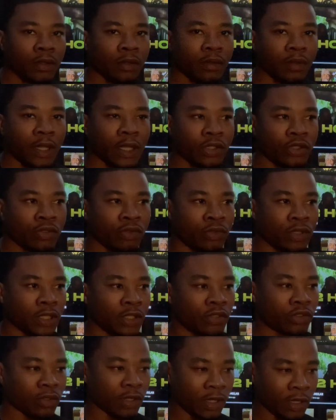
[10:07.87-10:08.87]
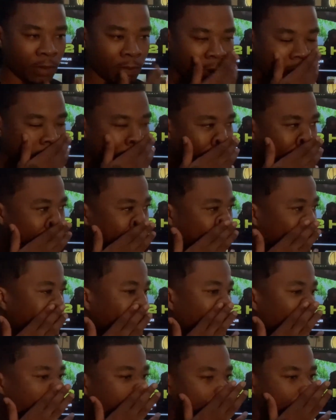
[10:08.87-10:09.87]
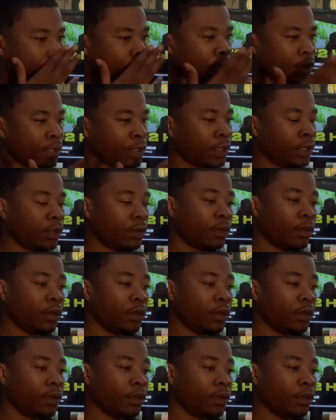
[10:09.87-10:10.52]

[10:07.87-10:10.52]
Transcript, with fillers: That you just trying to make money at. You could.